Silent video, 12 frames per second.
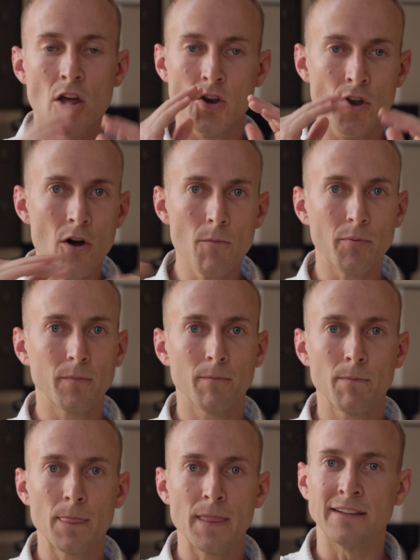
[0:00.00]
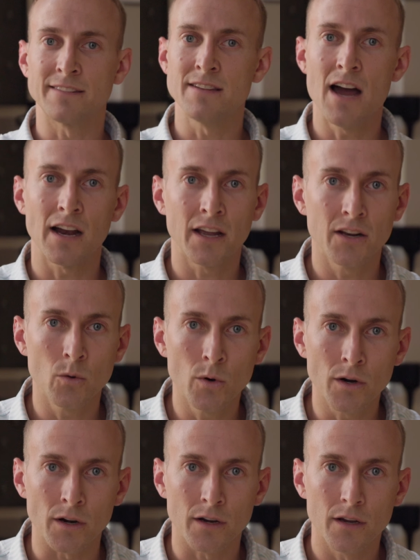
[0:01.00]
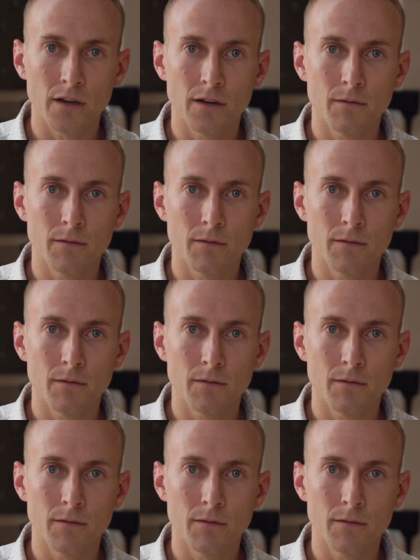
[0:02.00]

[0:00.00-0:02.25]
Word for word: nope, it's not going to work.